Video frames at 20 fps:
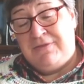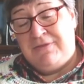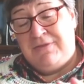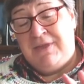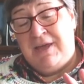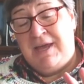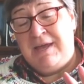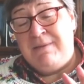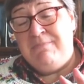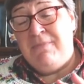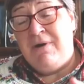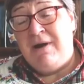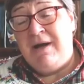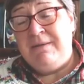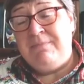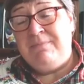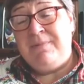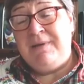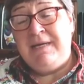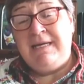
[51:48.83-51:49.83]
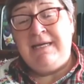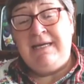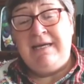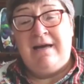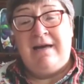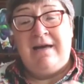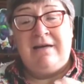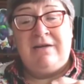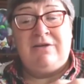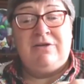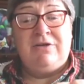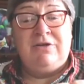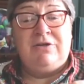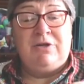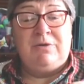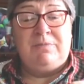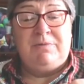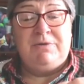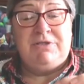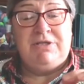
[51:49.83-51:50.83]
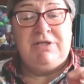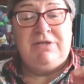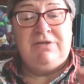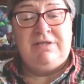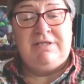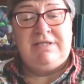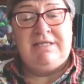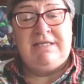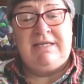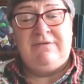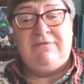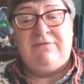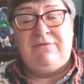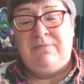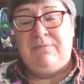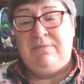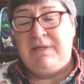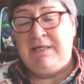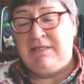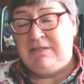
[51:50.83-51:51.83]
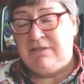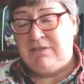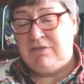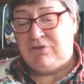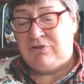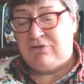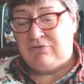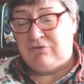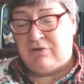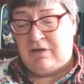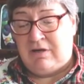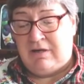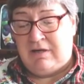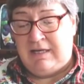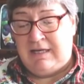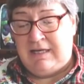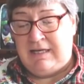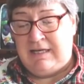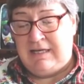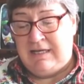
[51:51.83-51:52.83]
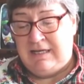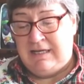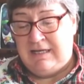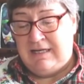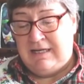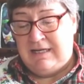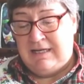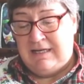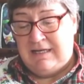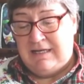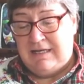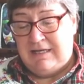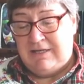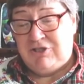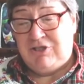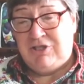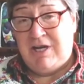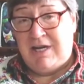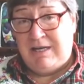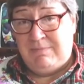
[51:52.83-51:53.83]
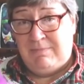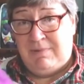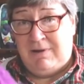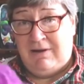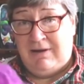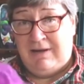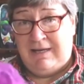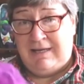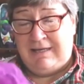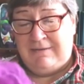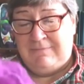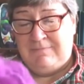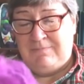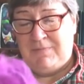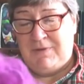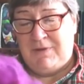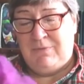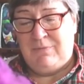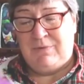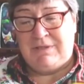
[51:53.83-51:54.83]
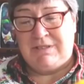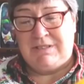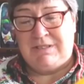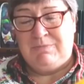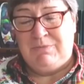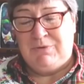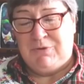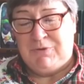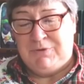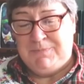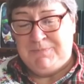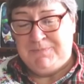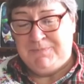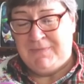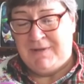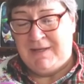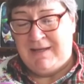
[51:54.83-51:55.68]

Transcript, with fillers: they might be a good opportunity for me to try chain plying once more.